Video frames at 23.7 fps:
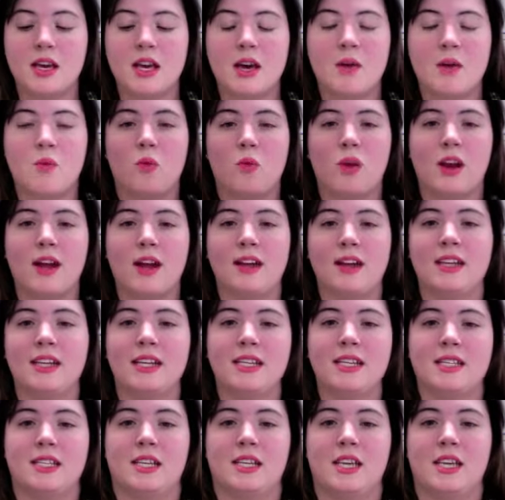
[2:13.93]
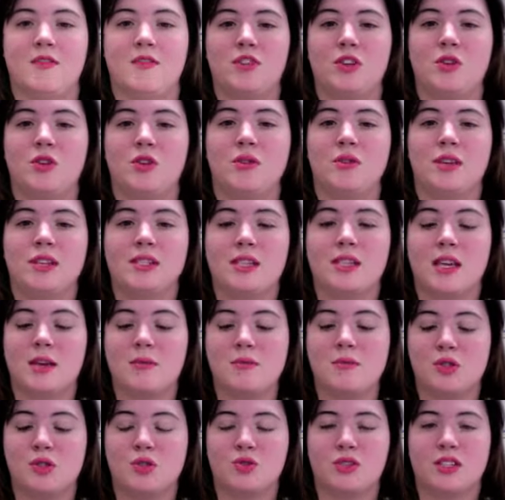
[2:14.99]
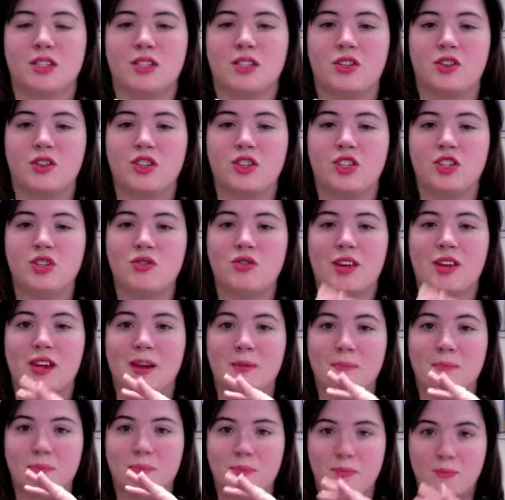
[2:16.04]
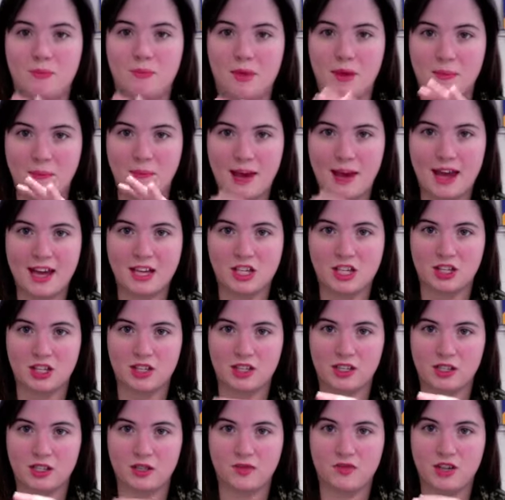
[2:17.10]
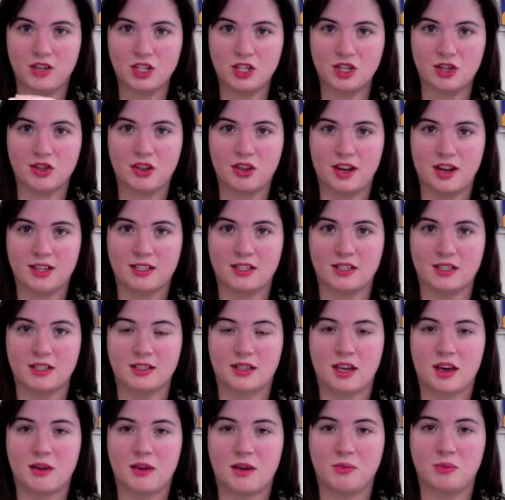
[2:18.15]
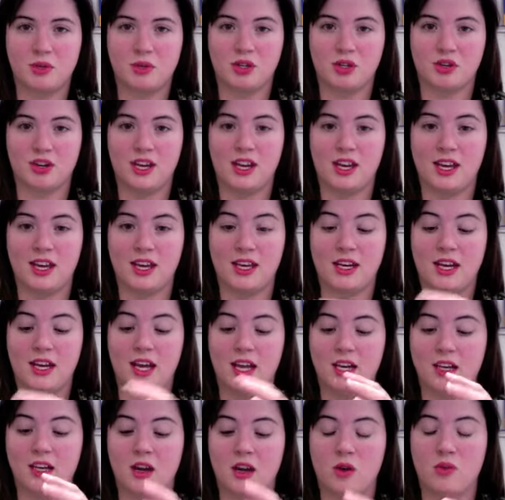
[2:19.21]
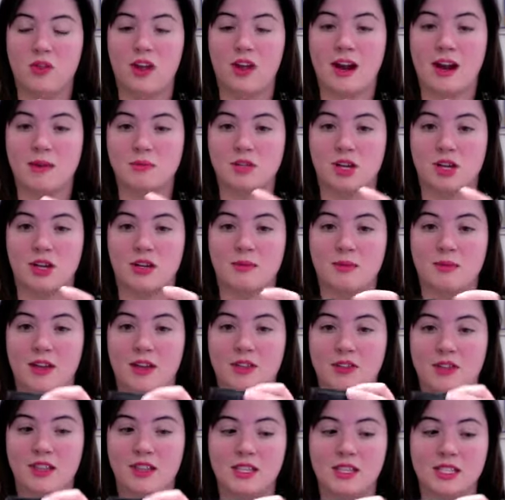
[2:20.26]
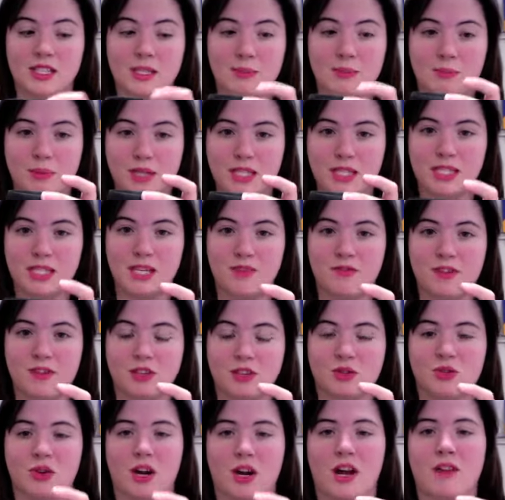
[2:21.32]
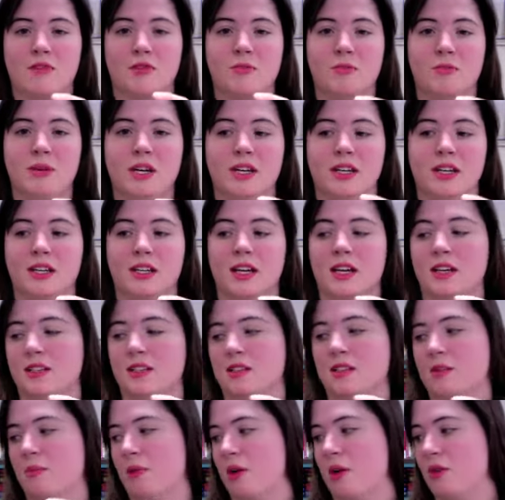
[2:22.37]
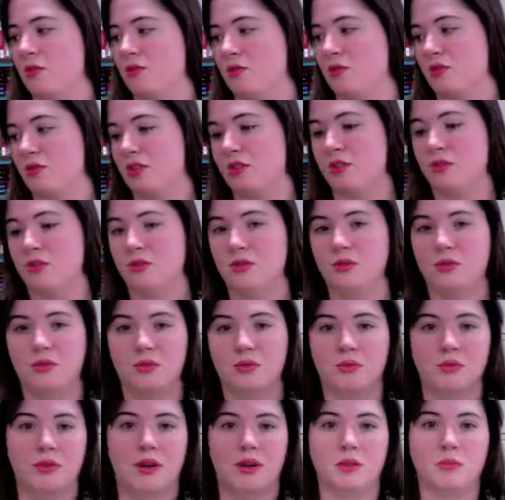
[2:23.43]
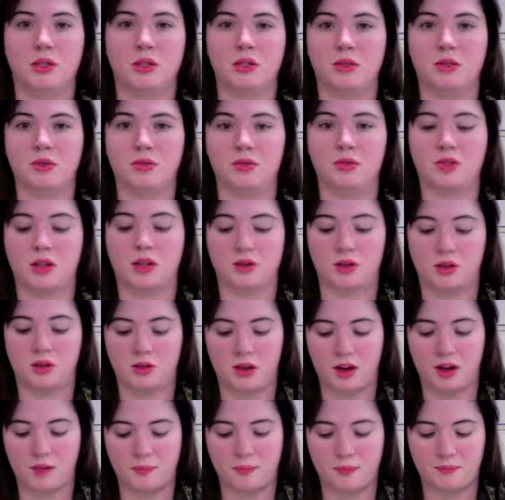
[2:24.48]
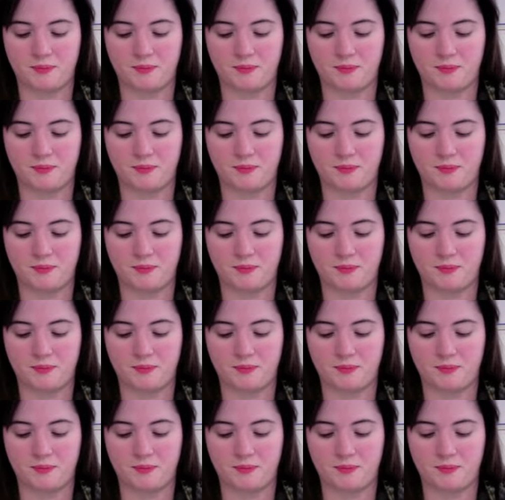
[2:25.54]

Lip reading: What I need to give you is imagery so that you can imagine this, visualize this cup in your head, and know that I'm talking about this specific travel mug as opposed to a blue Solo cup.